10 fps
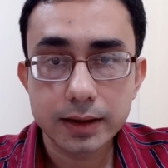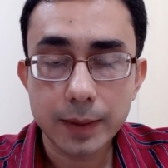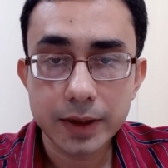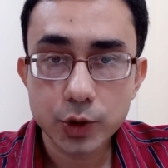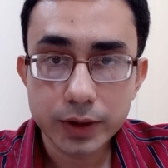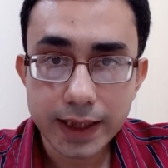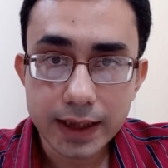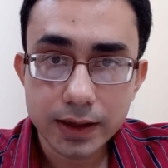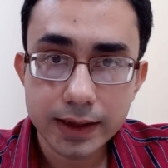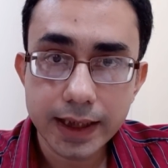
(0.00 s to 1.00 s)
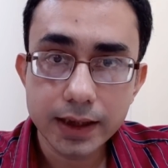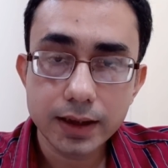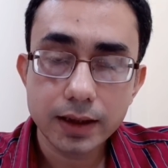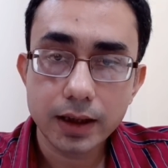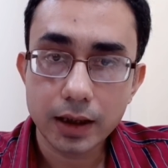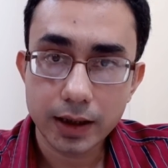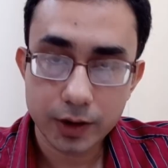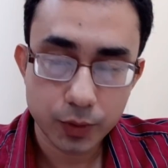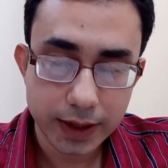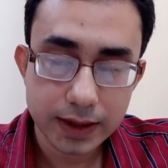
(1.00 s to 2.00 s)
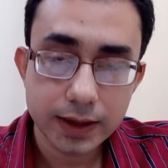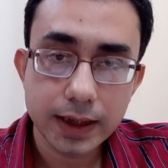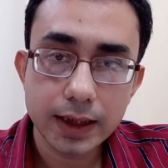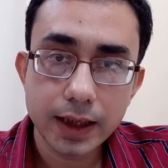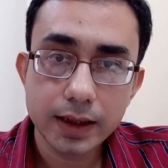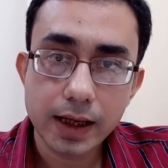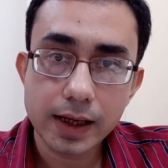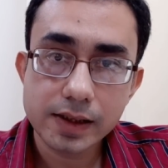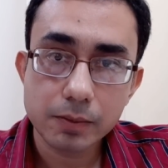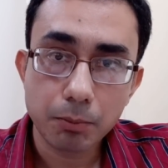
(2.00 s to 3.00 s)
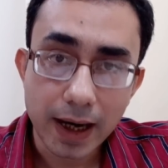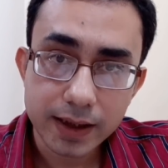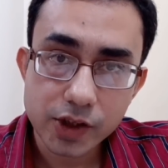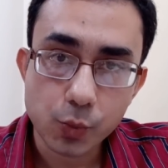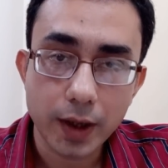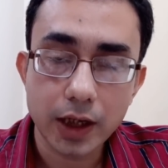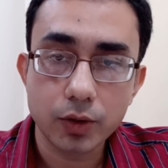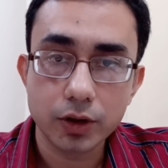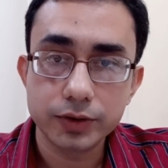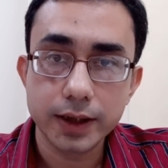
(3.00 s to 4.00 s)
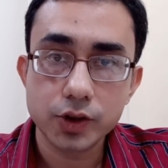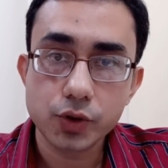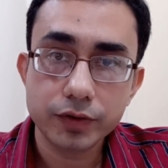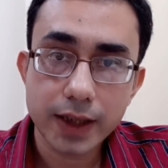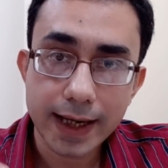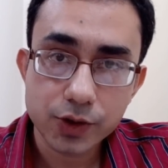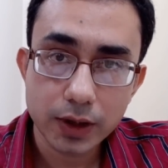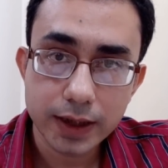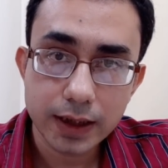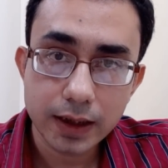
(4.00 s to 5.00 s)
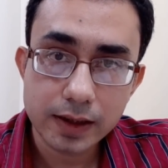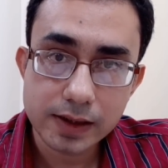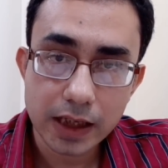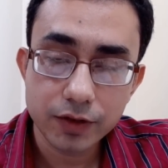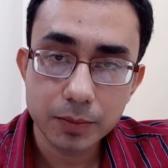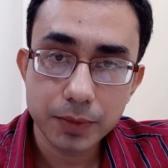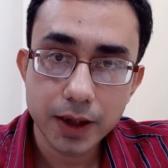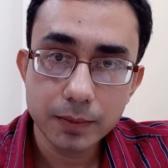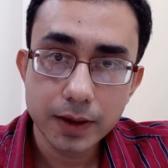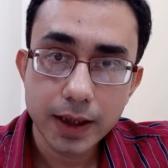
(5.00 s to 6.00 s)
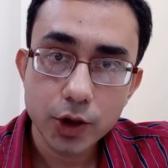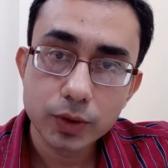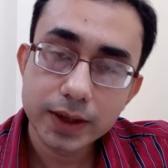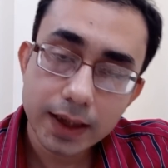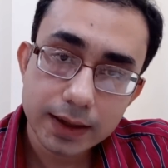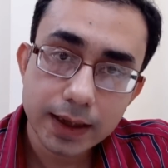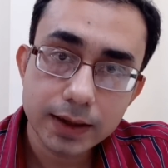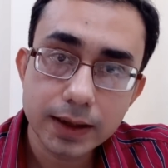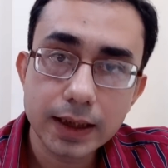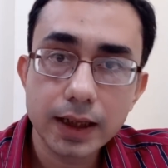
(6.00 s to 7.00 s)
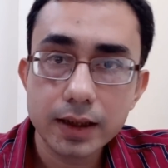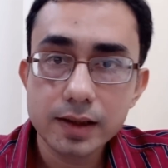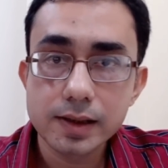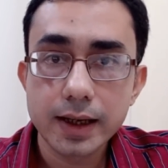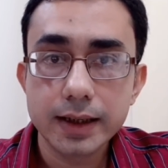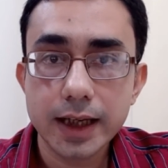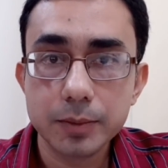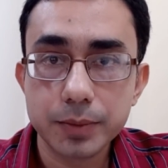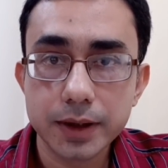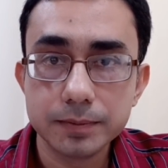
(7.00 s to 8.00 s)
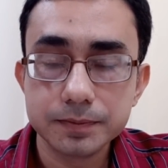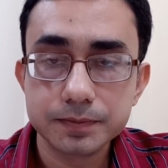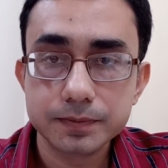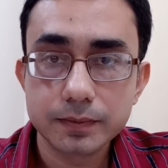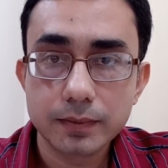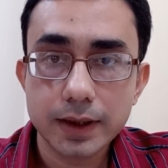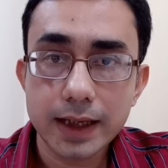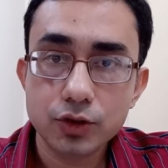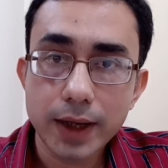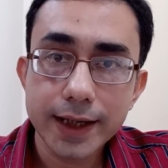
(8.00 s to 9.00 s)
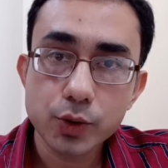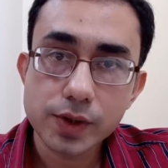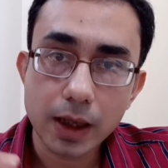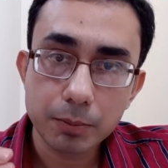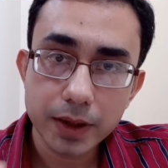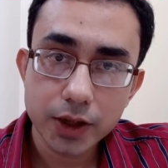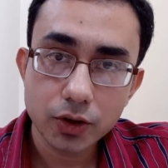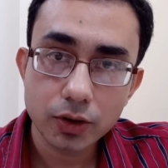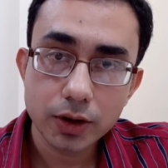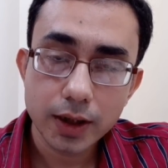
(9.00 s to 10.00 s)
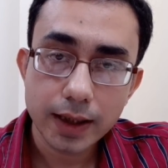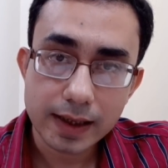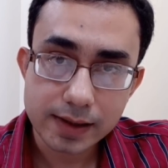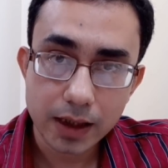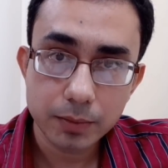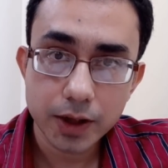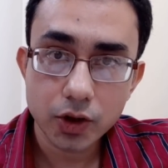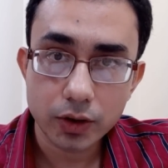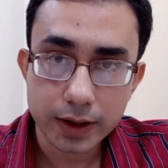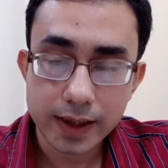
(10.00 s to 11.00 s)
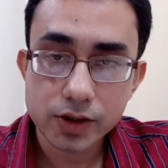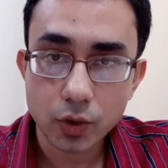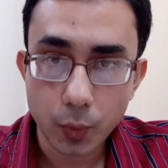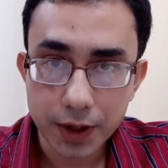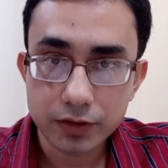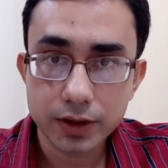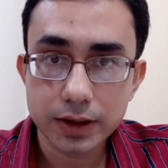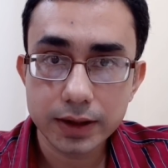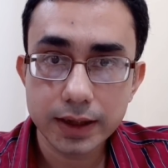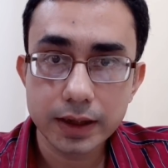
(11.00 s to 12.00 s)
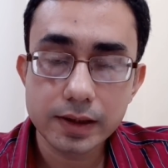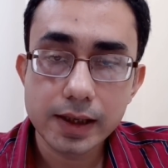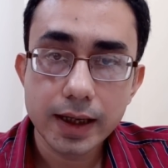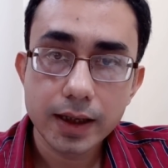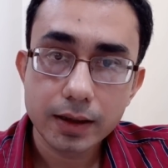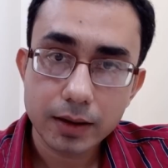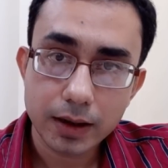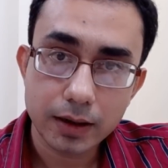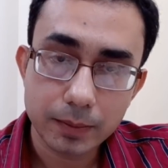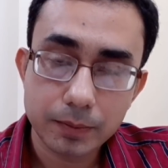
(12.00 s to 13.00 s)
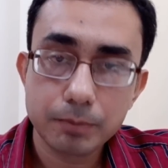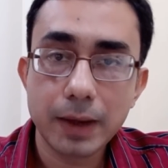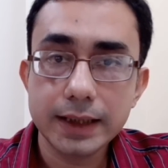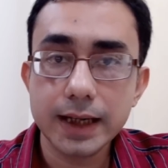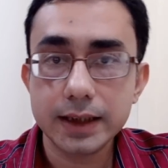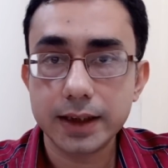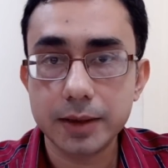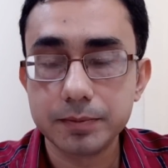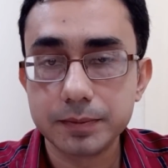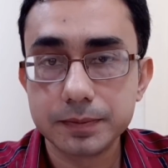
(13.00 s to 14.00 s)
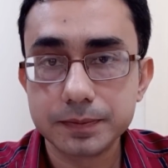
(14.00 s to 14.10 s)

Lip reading: you take the date, you take the deadline as minus 1 hour of that. So if the actual deadline is 11 p.m., you think that the deadline is 10 p.m. and try to submit your assignment or test or whatever the thing is by that time.